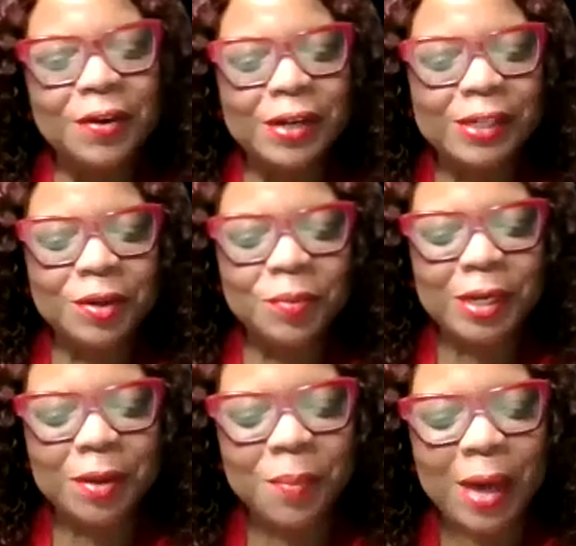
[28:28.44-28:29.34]
or hear a little
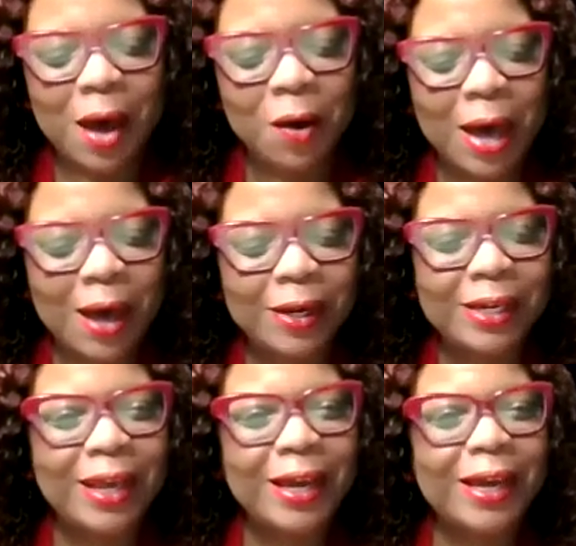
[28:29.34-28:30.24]
bit about how
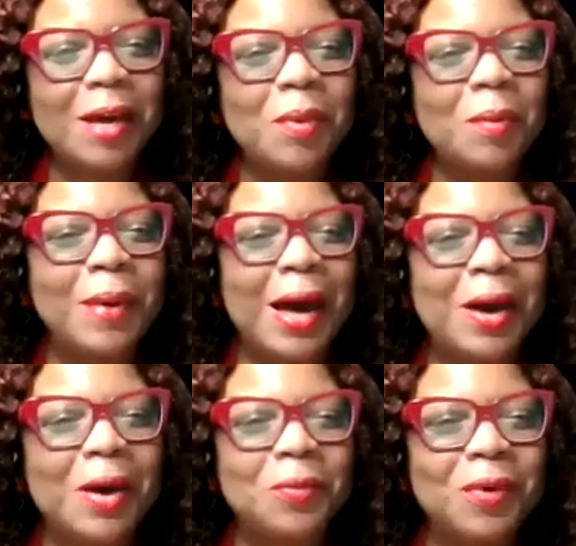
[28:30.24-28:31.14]
did that come
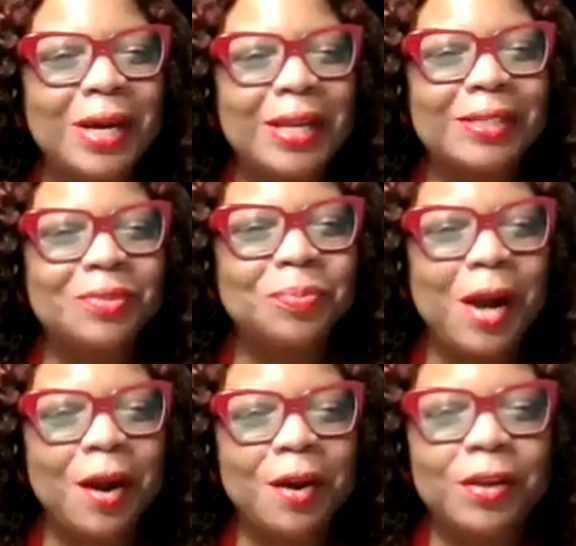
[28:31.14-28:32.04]
about? What
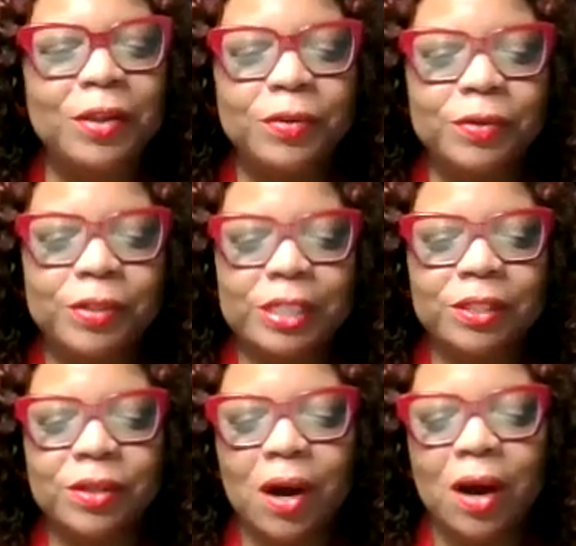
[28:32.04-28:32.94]
inspired you to
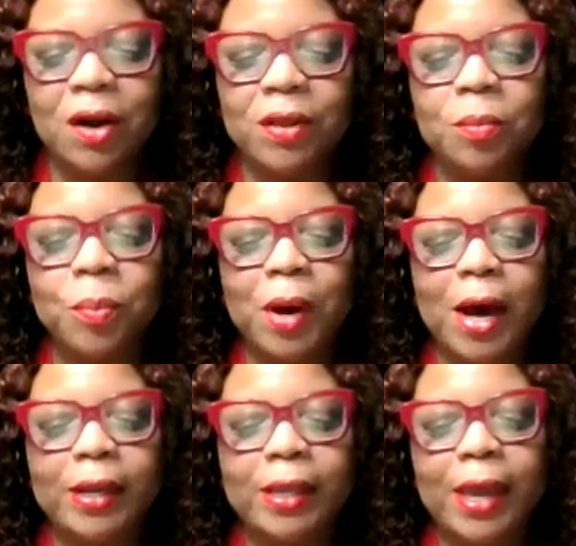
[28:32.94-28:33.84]
start the
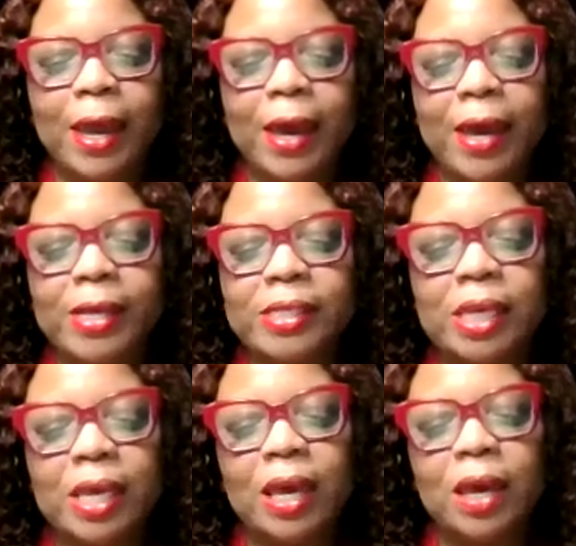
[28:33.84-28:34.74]
podcast?
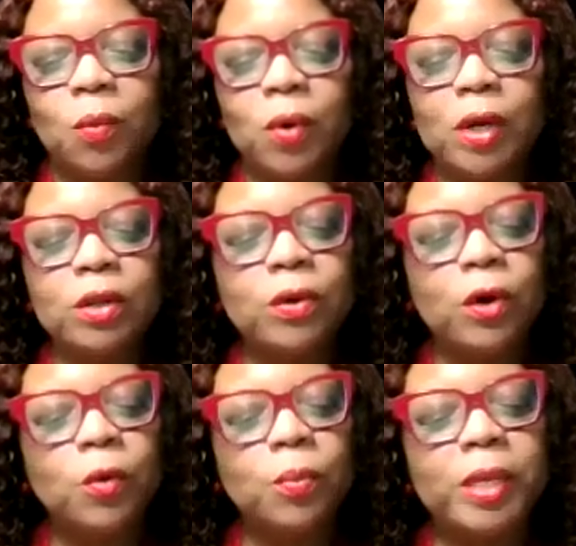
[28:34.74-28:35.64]
And what do you
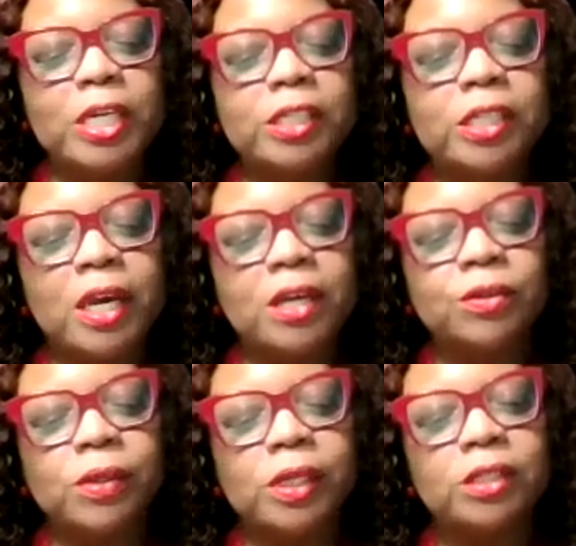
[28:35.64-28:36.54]
hope each
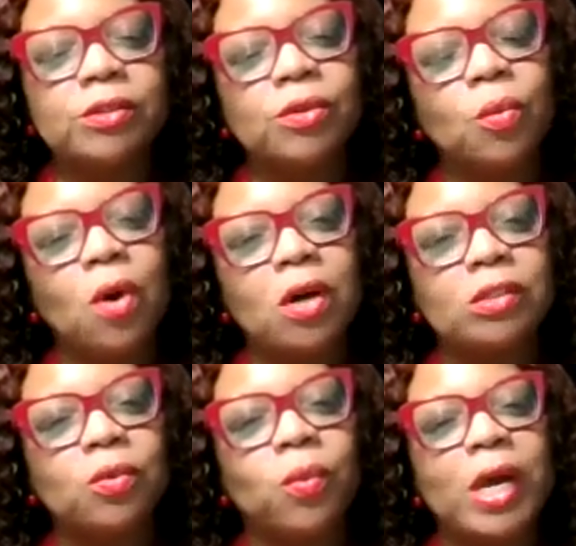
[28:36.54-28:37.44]
guest or listener
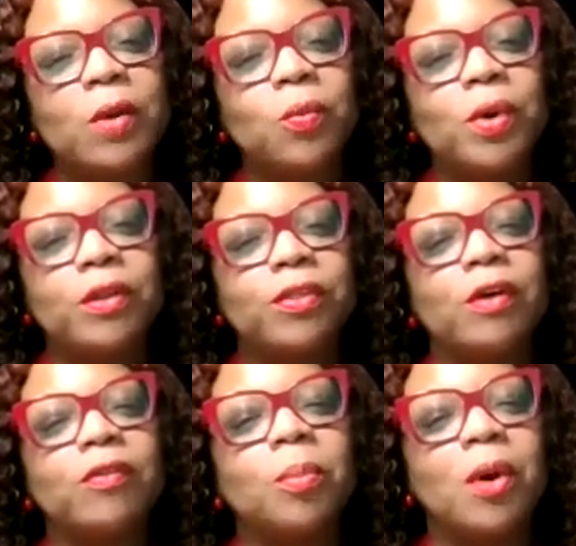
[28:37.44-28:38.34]
walks away with
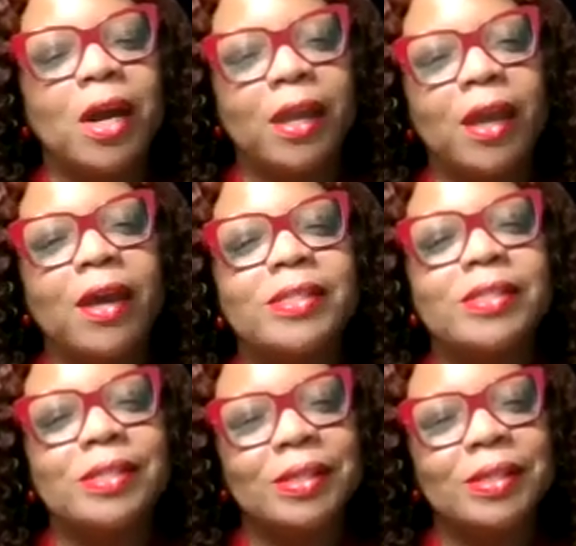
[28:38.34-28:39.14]
of the podcast?